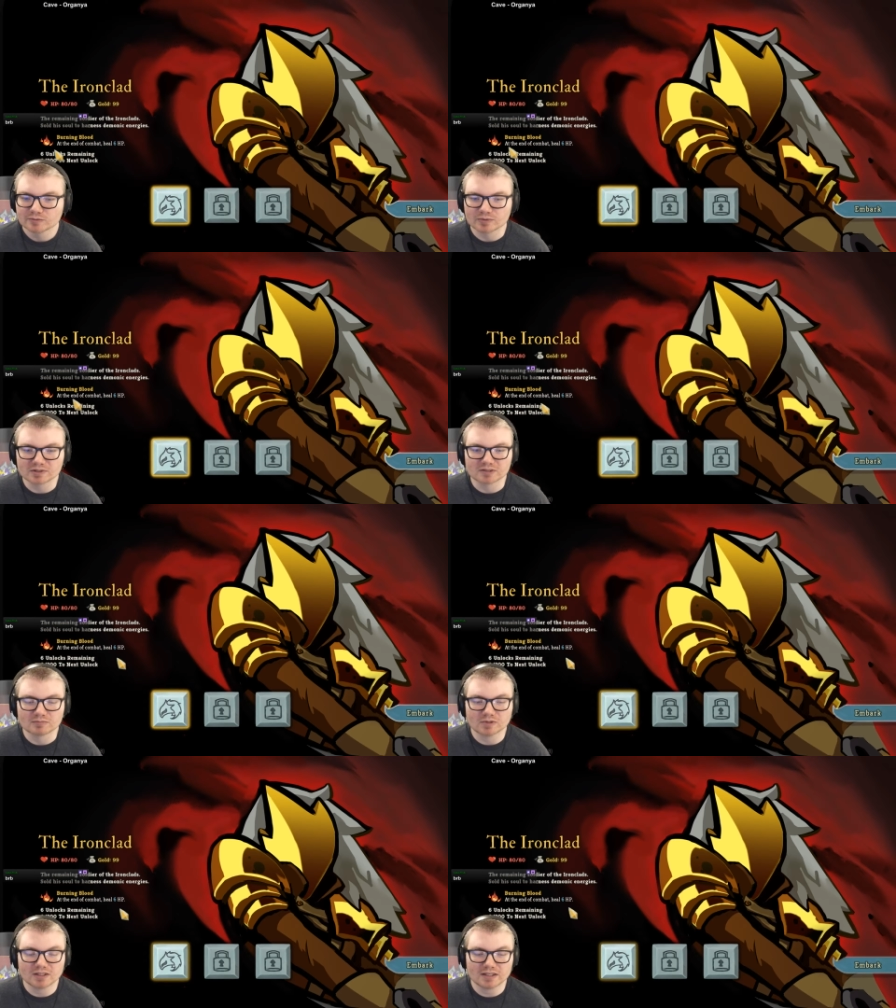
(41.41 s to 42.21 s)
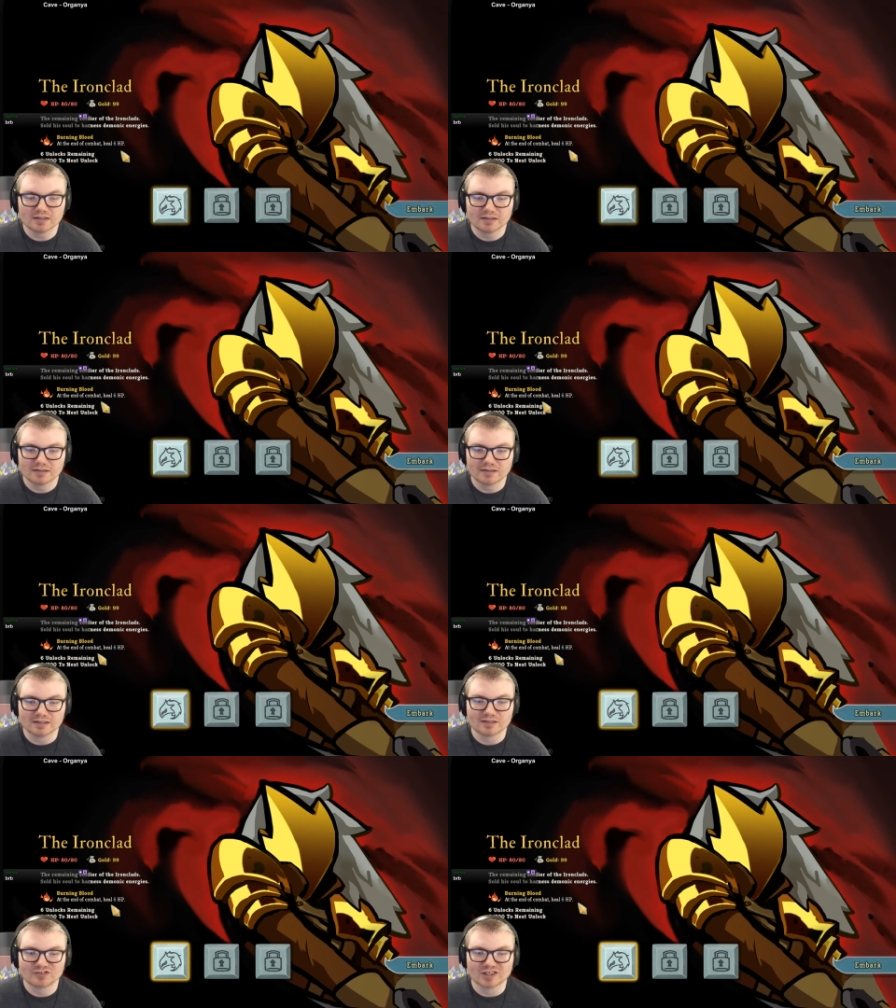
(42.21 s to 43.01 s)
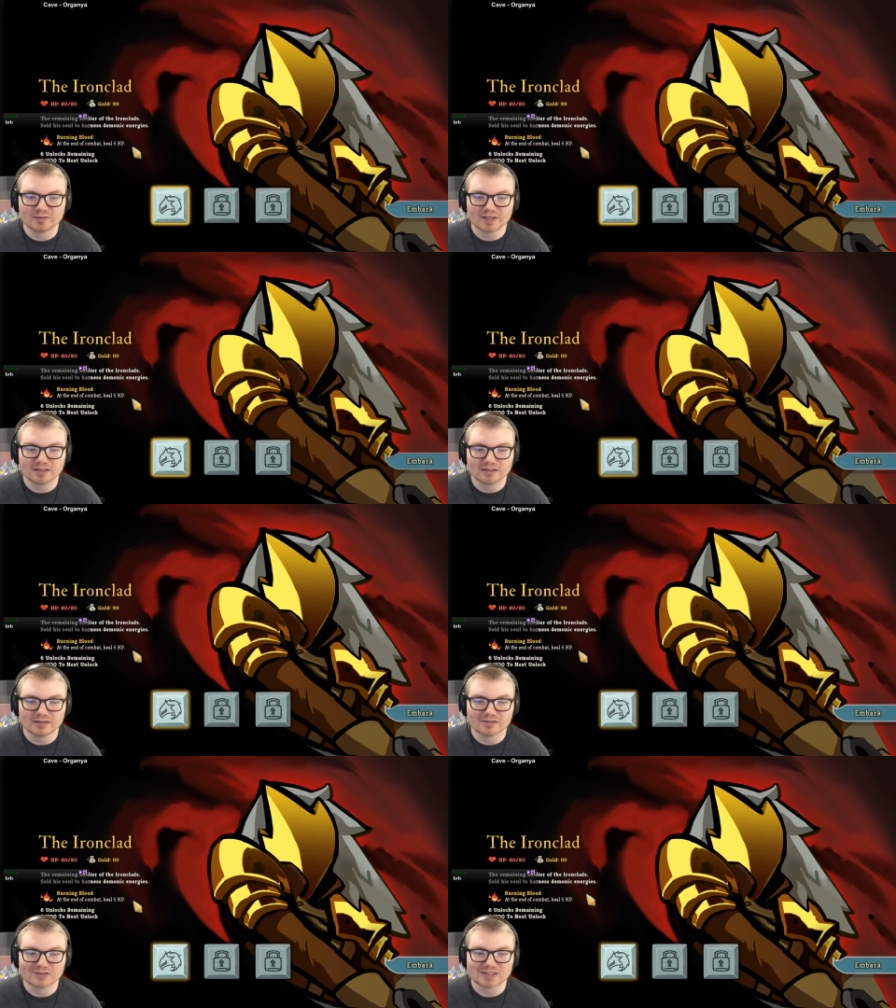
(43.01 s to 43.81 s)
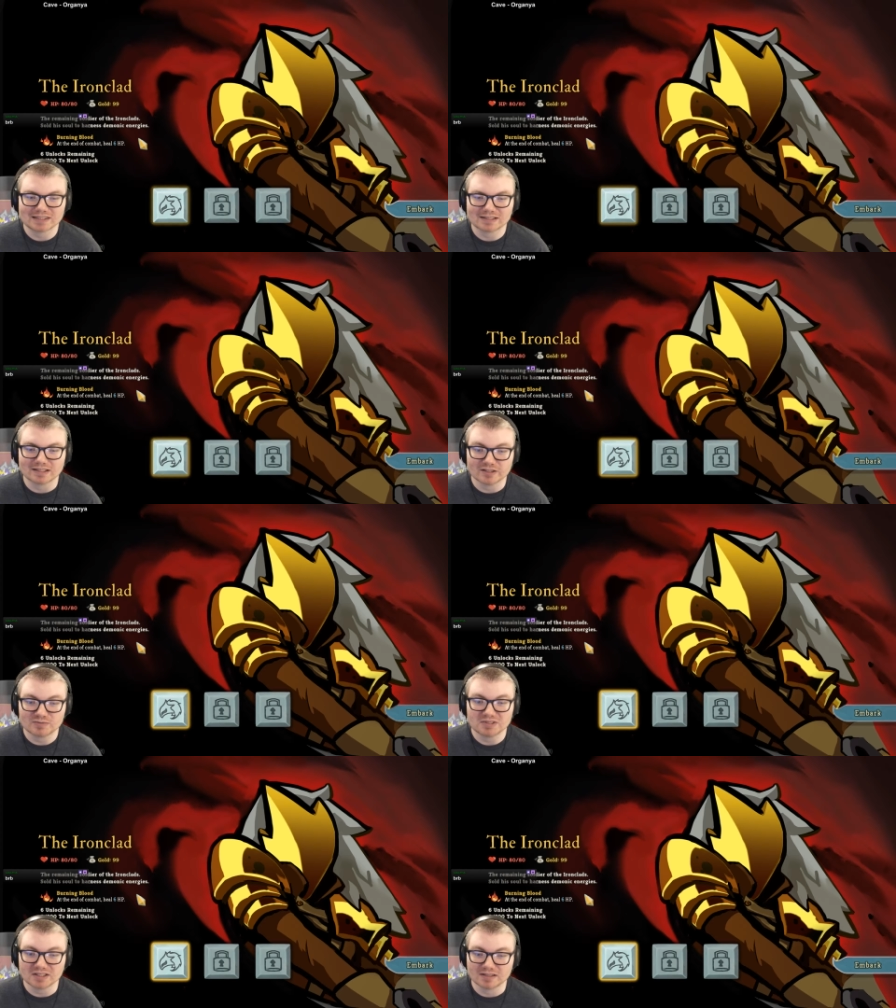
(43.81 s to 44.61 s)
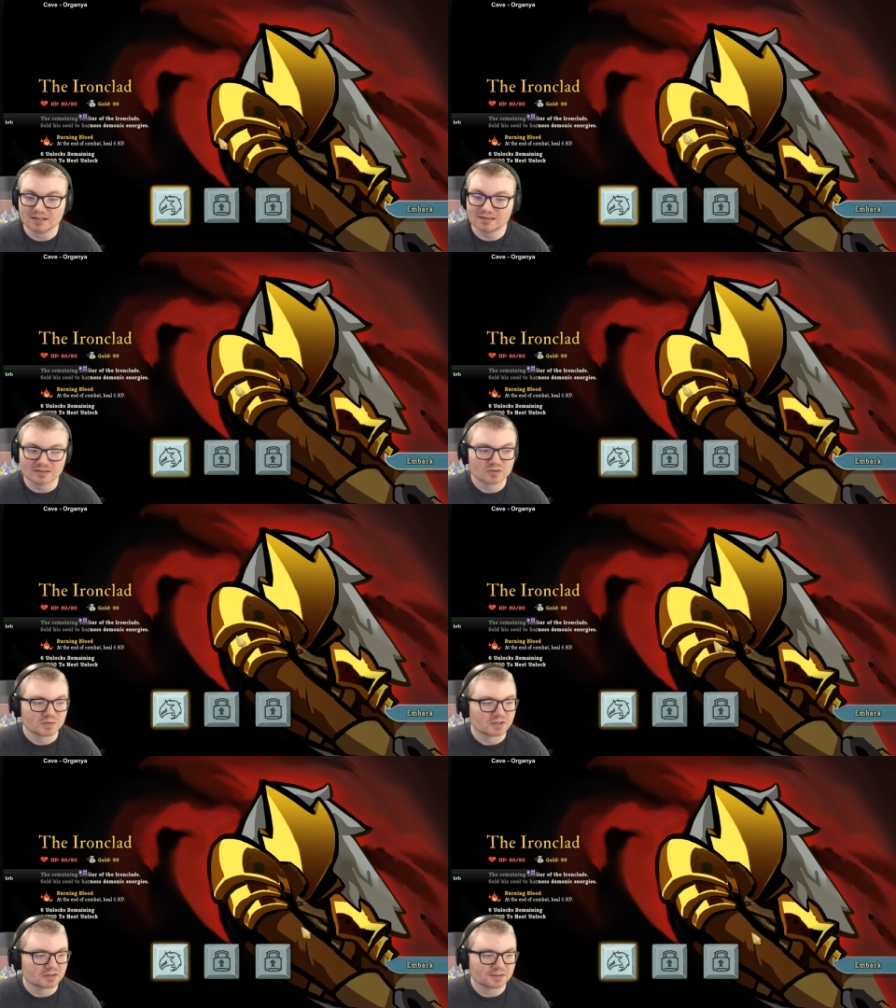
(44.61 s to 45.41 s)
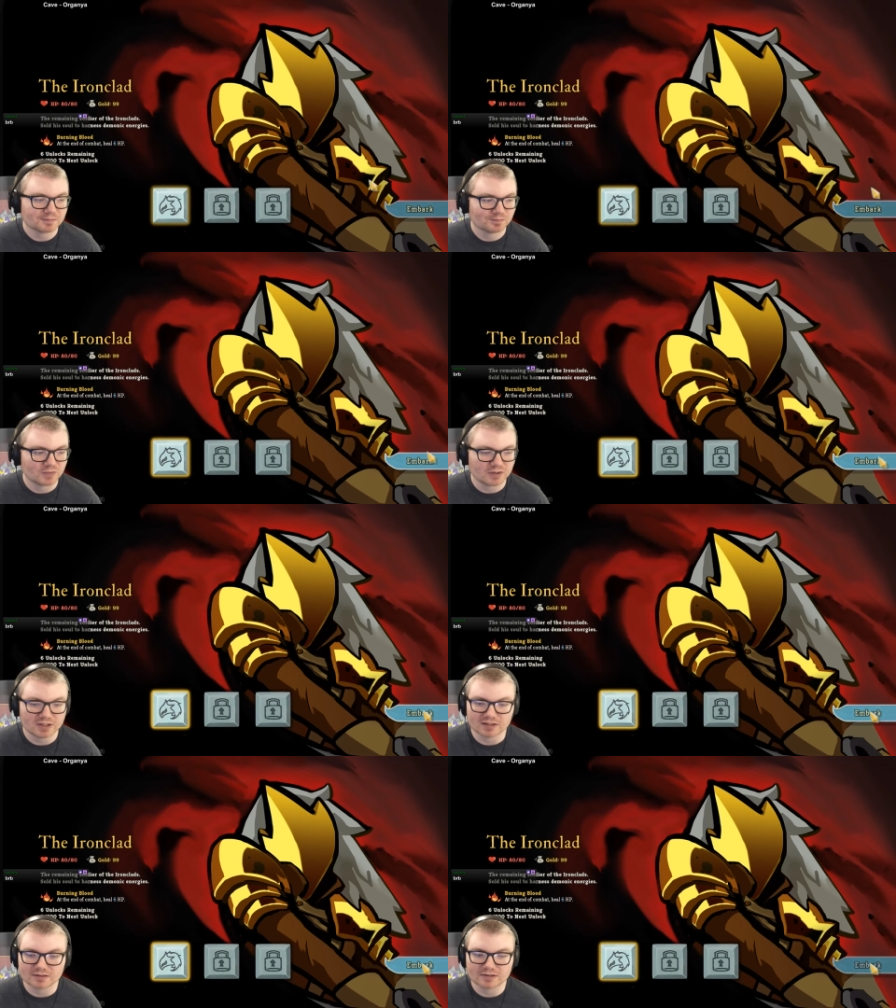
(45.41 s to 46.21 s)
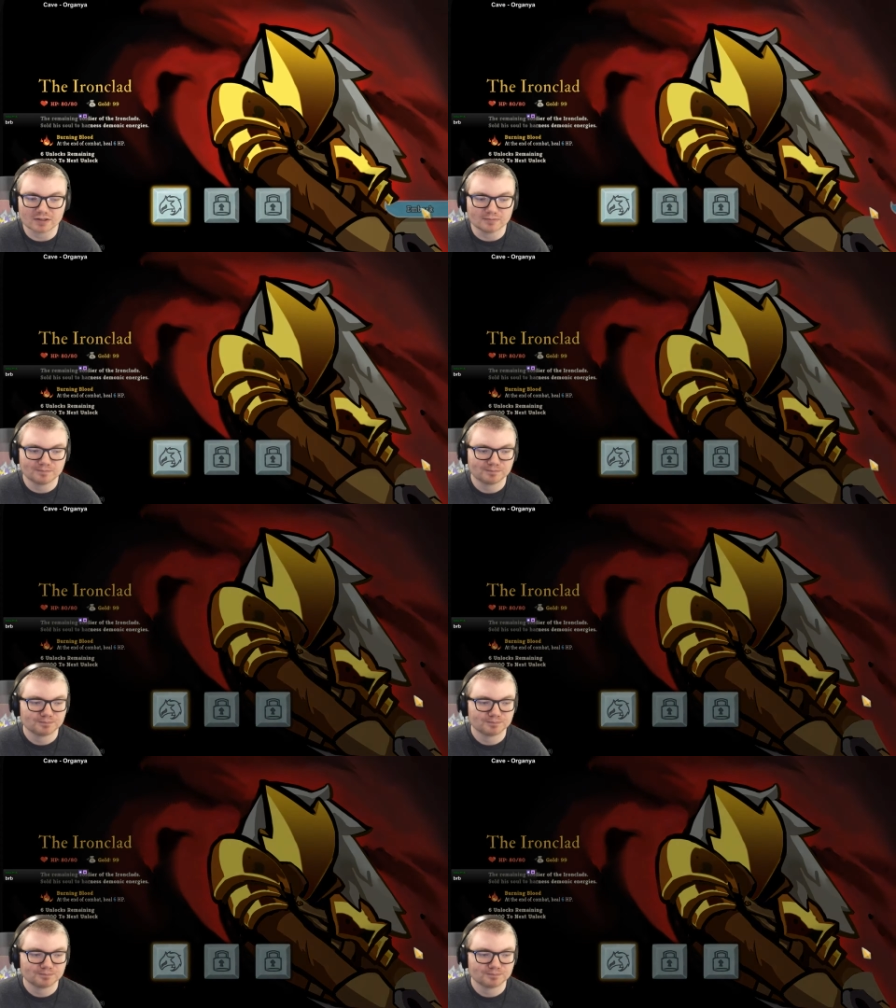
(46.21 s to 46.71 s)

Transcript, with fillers: Burning Blood. The end of combat. Heal 6 HP. That sounds pretty good. Alright, let's go.